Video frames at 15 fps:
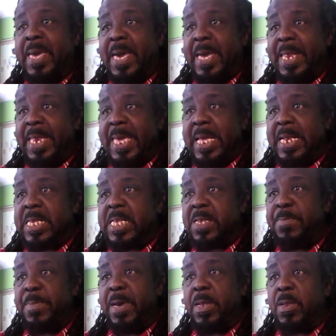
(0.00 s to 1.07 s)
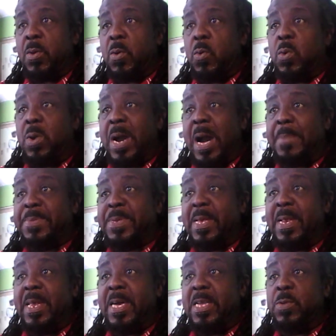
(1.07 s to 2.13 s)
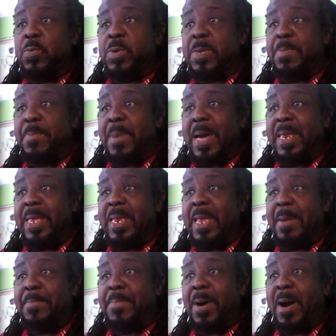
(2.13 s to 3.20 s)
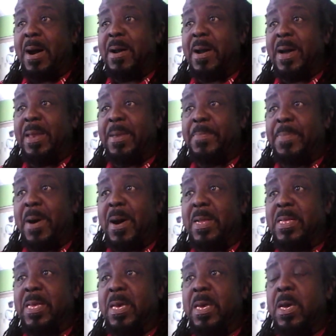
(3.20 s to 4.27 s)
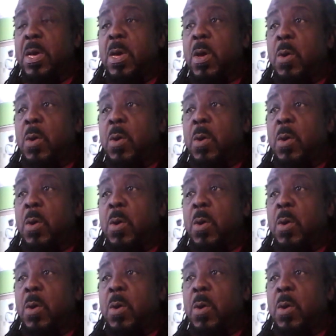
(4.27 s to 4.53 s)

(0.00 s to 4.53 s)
Keneal Smith, who cops alleged was manning a bar at the party,